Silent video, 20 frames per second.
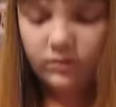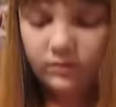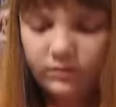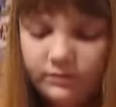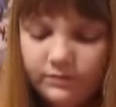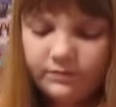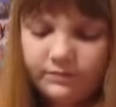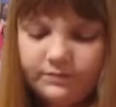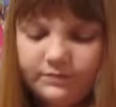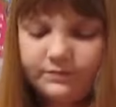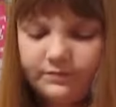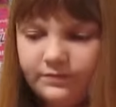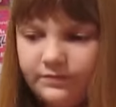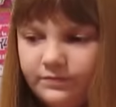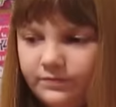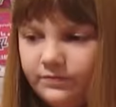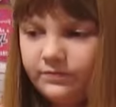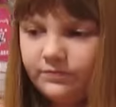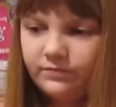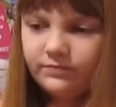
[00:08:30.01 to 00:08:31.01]

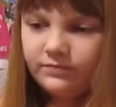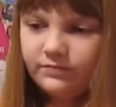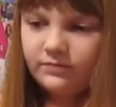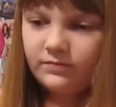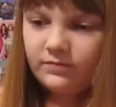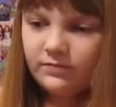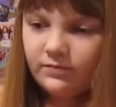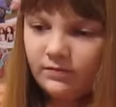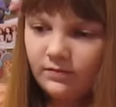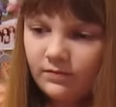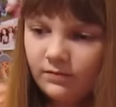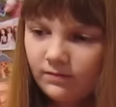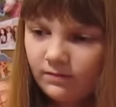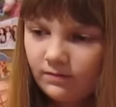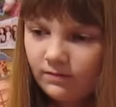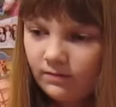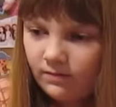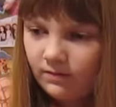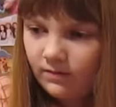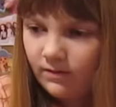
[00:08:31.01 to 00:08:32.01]

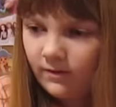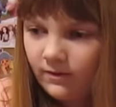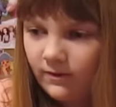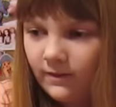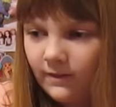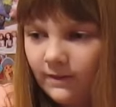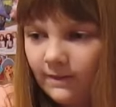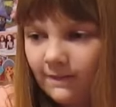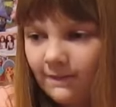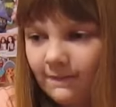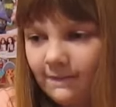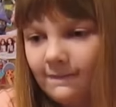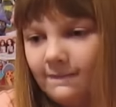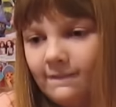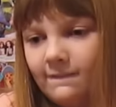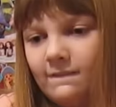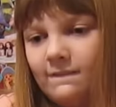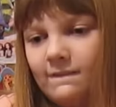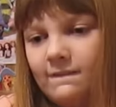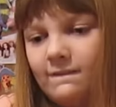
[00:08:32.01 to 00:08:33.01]

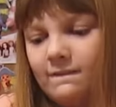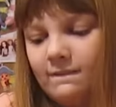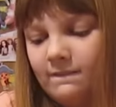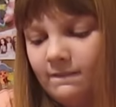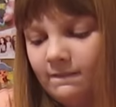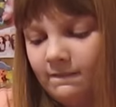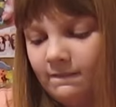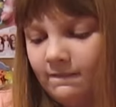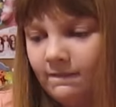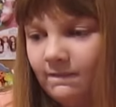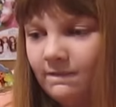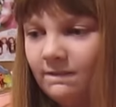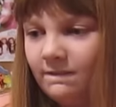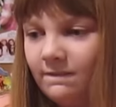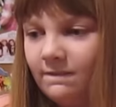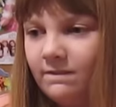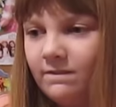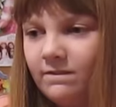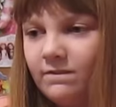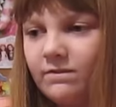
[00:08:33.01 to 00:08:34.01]

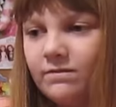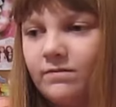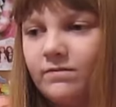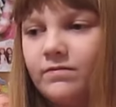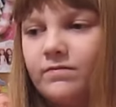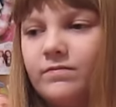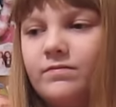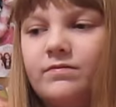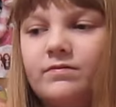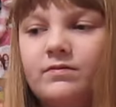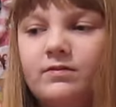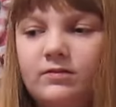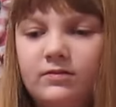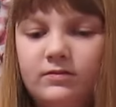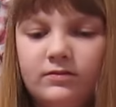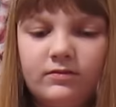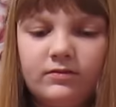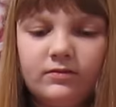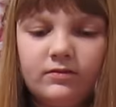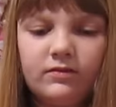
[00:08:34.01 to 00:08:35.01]

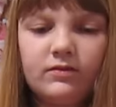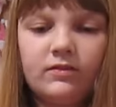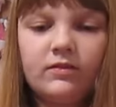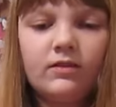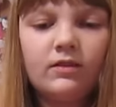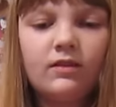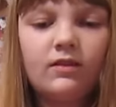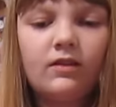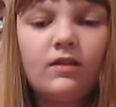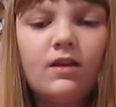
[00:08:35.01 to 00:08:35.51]
(no one is talking)